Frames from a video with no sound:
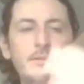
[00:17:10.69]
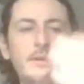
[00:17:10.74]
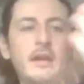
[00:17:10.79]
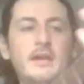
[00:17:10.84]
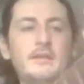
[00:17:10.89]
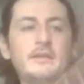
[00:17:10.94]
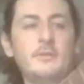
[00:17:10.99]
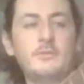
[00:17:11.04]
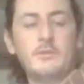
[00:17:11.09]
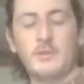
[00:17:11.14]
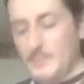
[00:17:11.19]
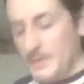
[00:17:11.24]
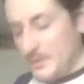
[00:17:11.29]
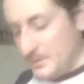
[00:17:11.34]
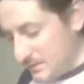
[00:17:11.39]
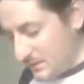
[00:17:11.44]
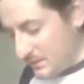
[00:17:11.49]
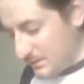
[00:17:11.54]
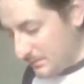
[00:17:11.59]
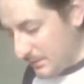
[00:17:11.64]
And I will
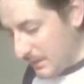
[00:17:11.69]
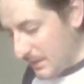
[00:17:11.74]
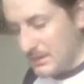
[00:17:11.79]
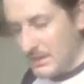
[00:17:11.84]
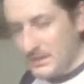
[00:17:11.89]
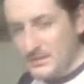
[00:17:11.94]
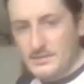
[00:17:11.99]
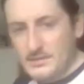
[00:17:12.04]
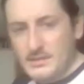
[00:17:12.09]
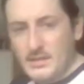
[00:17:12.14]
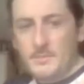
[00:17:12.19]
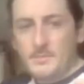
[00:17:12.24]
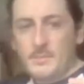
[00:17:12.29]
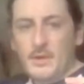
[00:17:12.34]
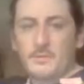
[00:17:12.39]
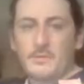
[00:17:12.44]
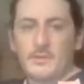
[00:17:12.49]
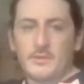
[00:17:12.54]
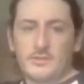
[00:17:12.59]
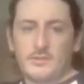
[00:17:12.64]
mention as well that
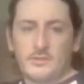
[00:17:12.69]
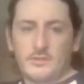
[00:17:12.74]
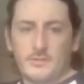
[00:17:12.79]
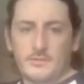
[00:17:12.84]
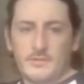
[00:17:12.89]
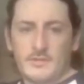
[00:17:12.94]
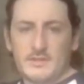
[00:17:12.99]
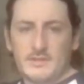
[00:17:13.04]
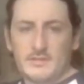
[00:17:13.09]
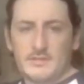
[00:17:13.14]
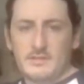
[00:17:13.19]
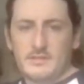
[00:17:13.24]
I'm not sure if